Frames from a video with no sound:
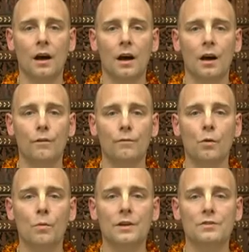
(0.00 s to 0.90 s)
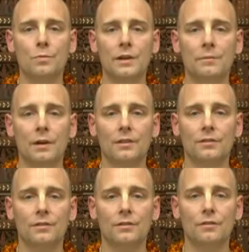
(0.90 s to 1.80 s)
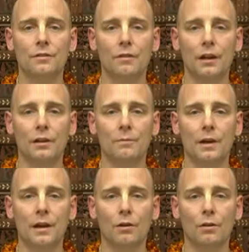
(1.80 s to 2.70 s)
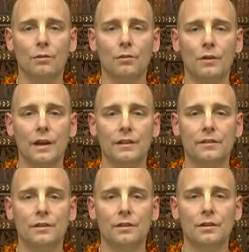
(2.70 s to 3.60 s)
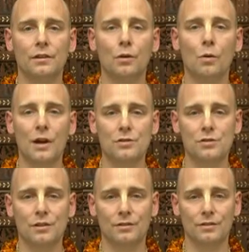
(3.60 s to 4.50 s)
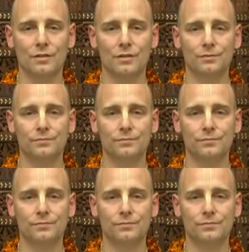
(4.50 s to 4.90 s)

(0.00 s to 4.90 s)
uh, for which we must develop and cultivate questions